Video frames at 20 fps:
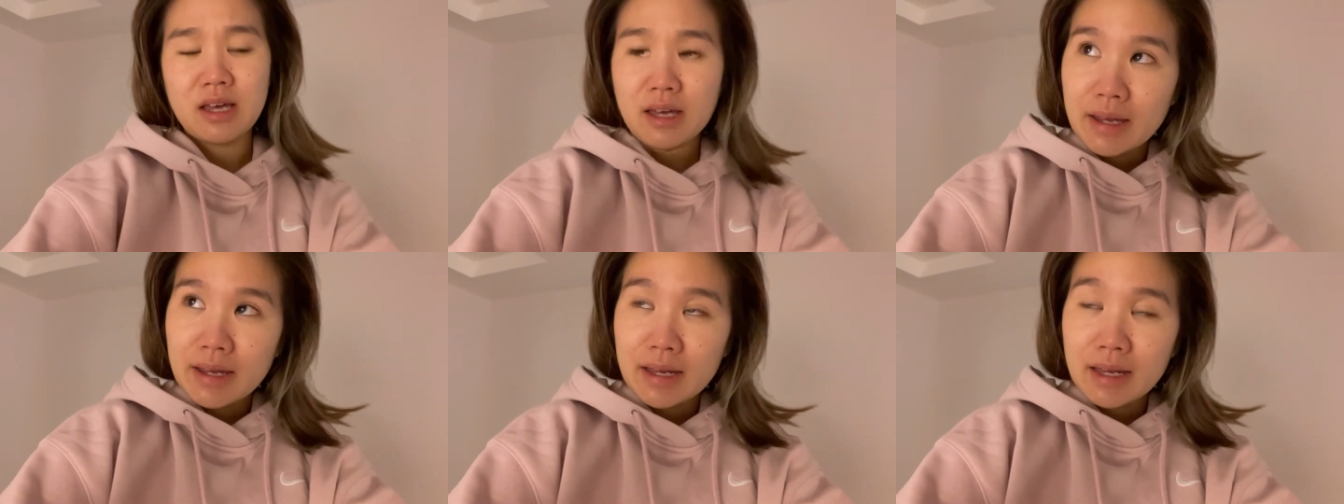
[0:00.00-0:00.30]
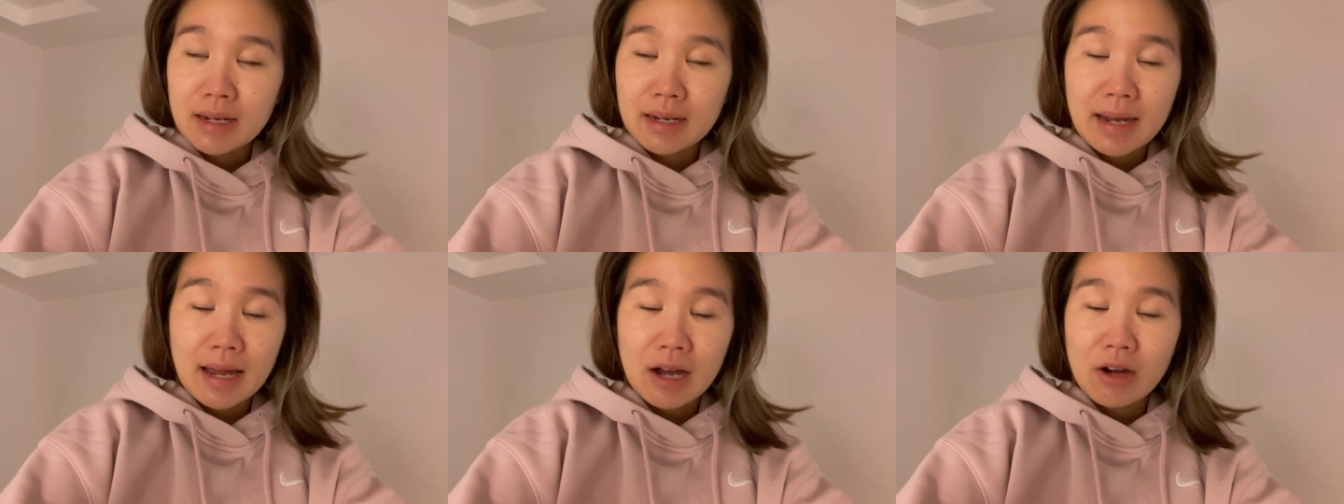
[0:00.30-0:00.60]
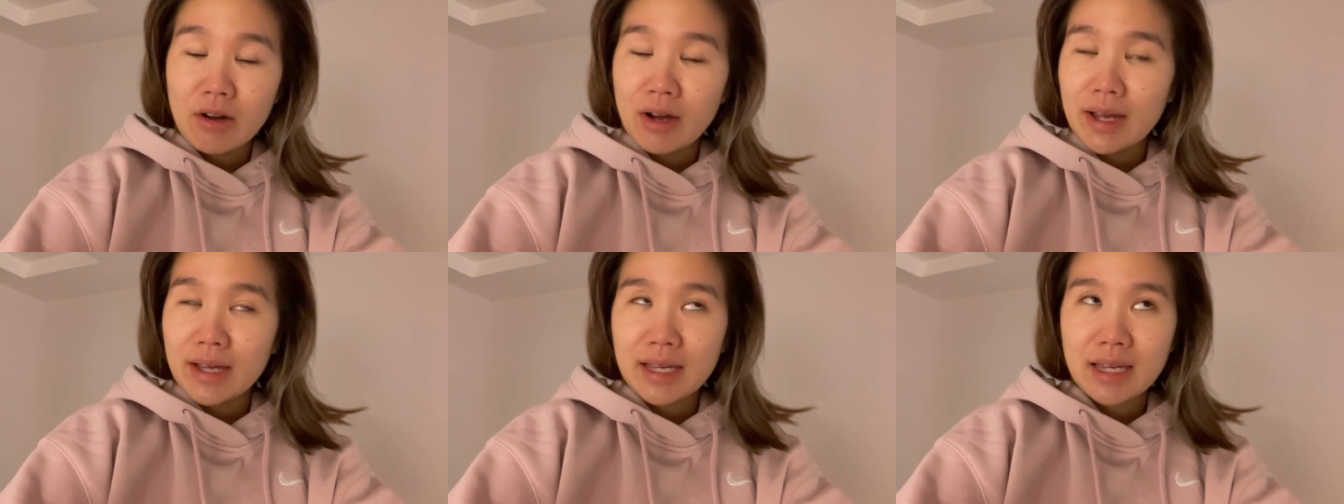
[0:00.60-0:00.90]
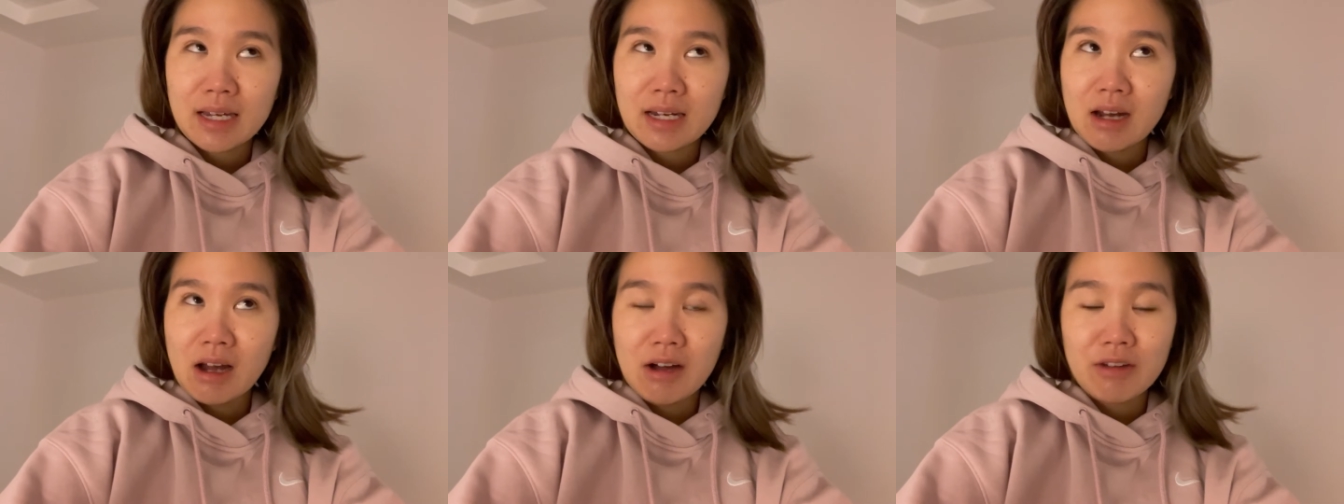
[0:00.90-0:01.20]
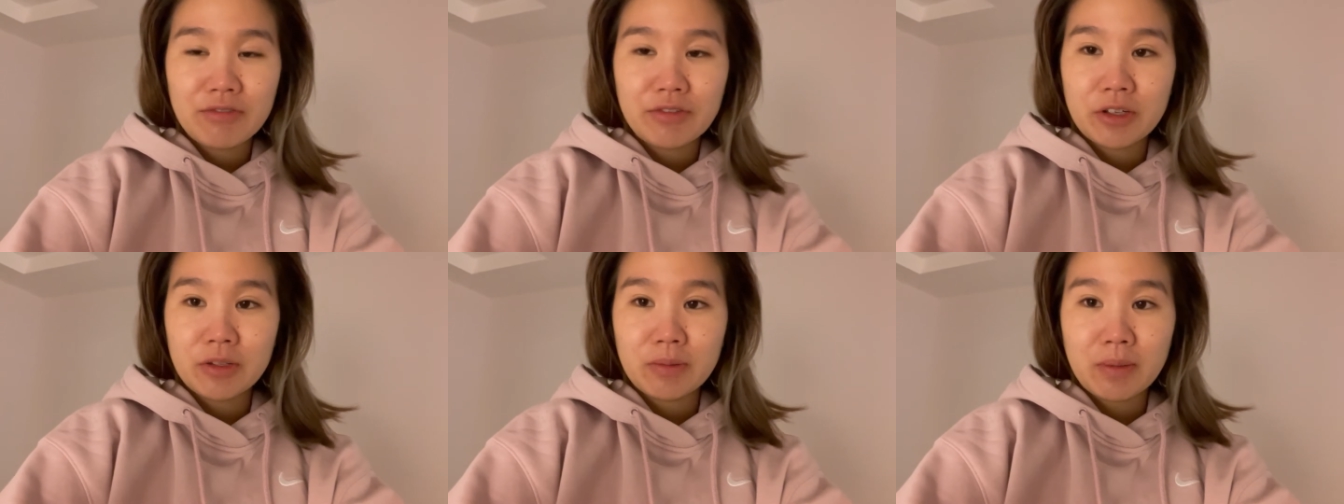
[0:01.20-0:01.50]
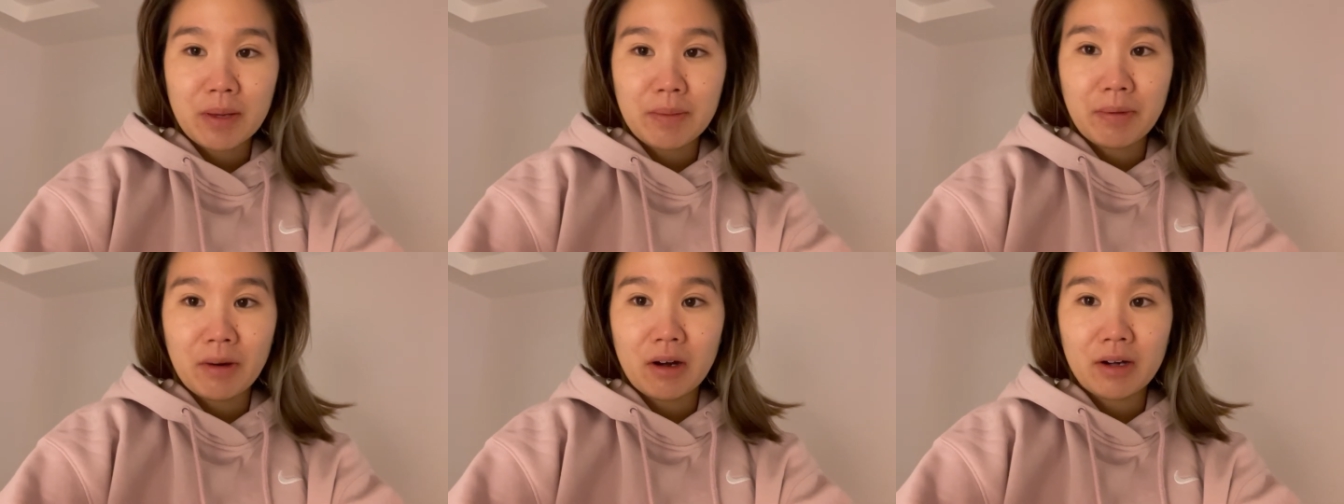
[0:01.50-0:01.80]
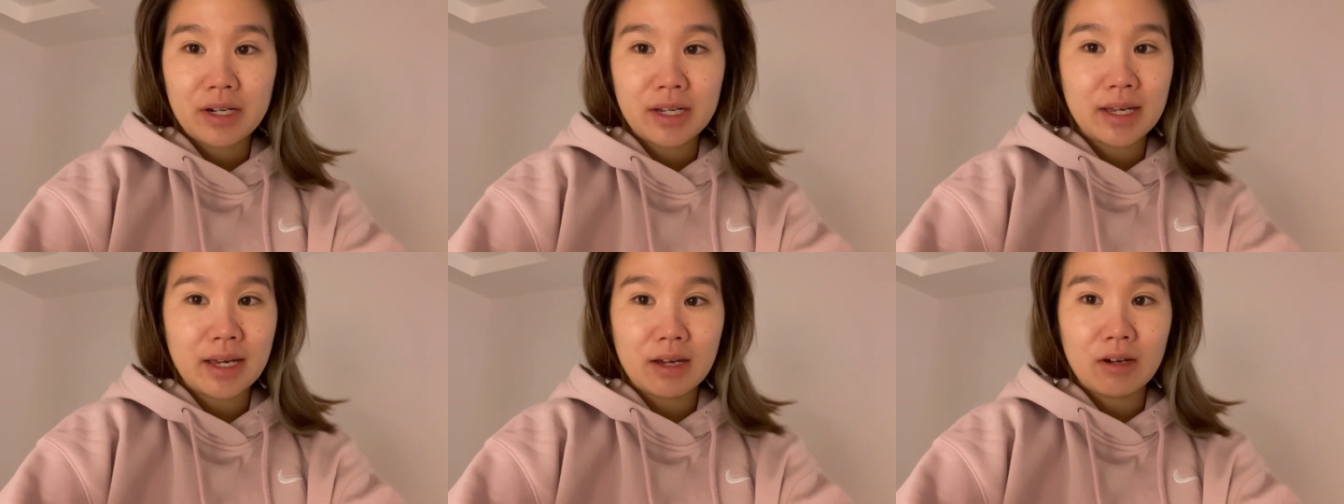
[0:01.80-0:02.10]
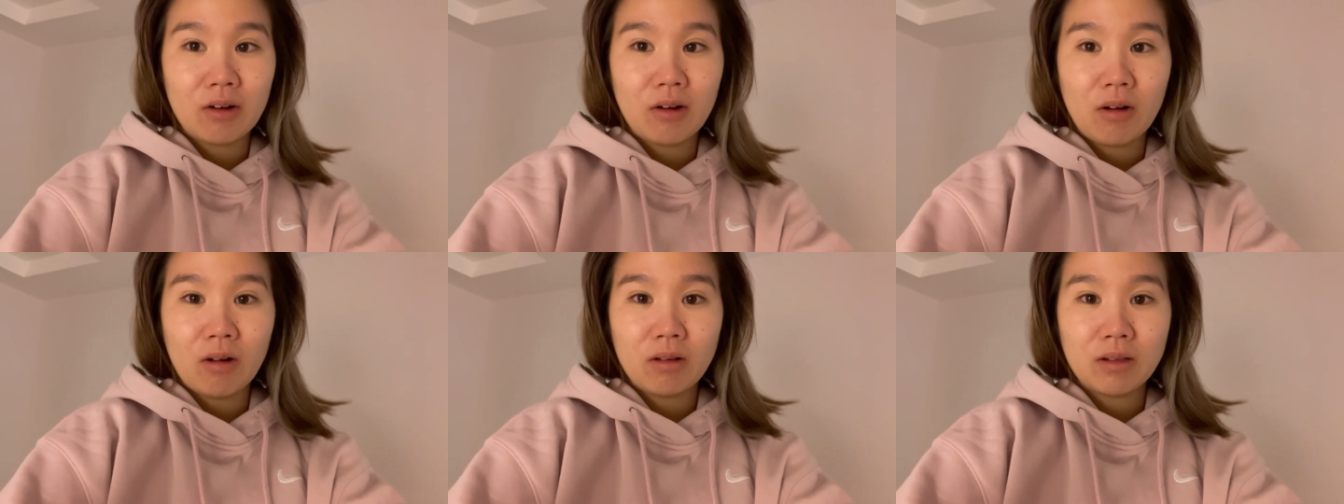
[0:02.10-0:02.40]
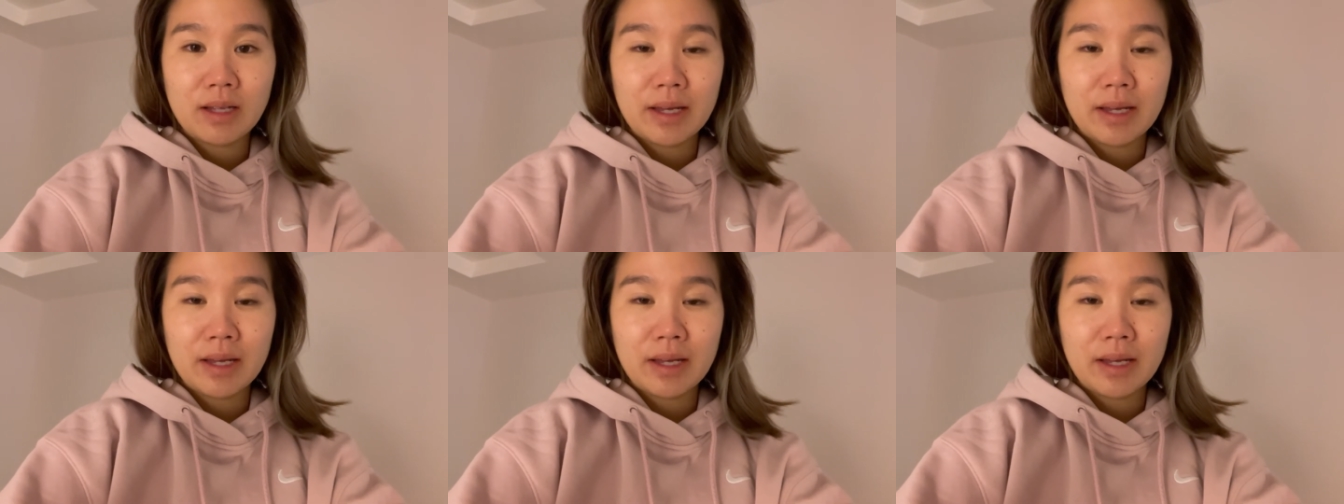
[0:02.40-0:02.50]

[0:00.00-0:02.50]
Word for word: like now I cannot feel my body at all.